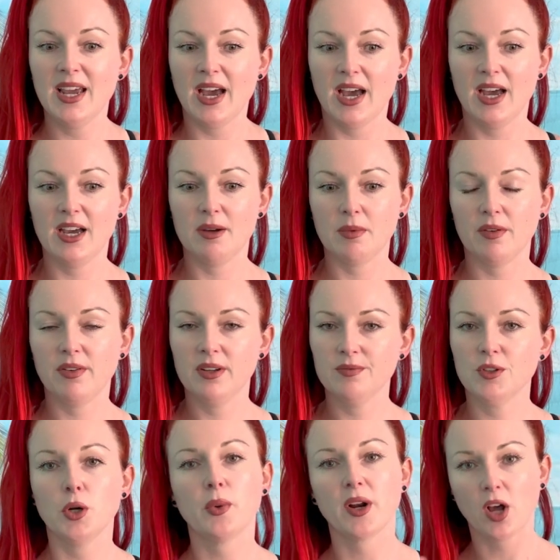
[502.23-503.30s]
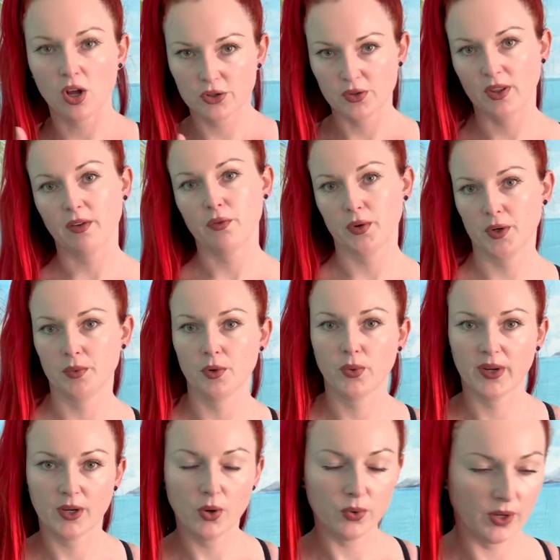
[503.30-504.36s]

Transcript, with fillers: Um, if you know what, I'll do that for you real quick. Hold